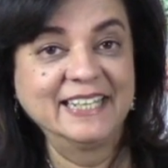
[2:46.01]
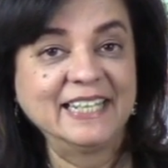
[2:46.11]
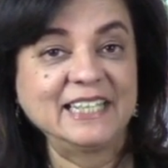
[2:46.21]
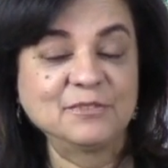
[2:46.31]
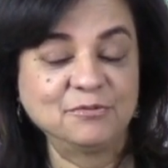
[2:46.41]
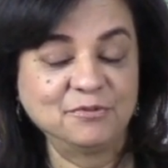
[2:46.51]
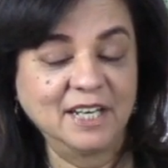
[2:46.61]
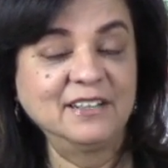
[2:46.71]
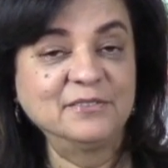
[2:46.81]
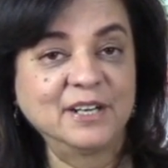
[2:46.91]
It's
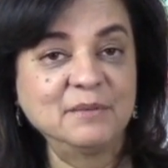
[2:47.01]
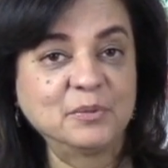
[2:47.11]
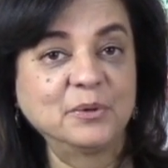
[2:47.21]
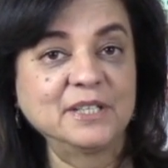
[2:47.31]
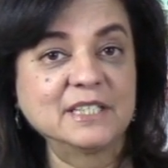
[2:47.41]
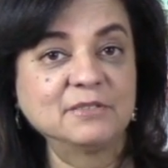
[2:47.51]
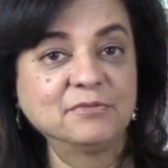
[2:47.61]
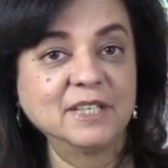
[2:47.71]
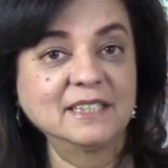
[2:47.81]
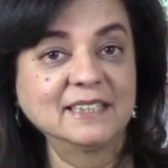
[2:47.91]
very, very important to
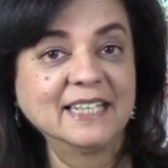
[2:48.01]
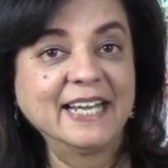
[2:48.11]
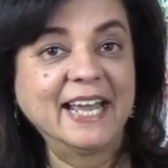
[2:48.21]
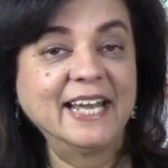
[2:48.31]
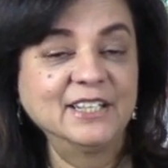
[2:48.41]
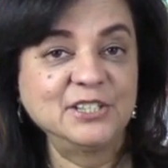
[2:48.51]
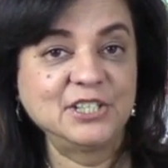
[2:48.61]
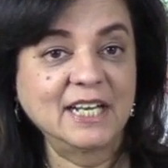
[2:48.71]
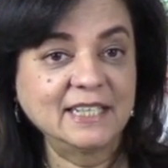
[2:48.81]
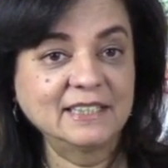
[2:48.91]
feel
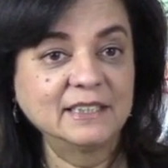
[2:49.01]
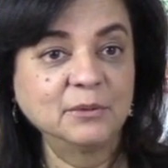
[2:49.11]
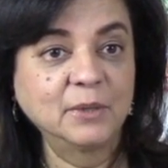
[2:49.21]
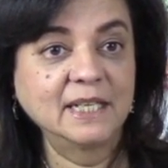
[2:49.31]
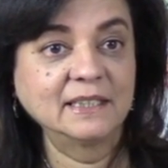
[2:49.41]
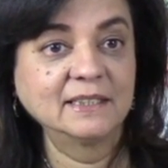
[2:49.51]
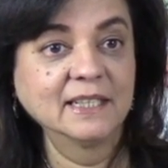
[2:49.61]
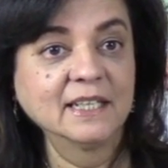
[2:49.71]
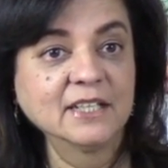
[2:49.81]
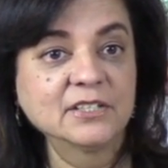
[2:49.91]
energetically well.
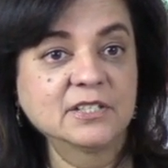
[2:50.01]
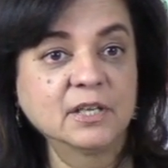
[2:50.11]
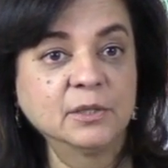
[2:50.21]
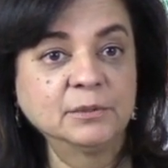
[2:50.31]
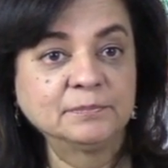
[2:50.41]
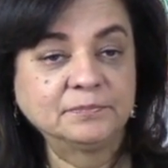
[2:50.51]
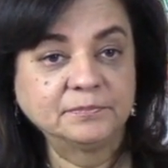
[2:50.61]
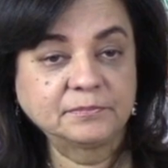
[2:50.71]
So,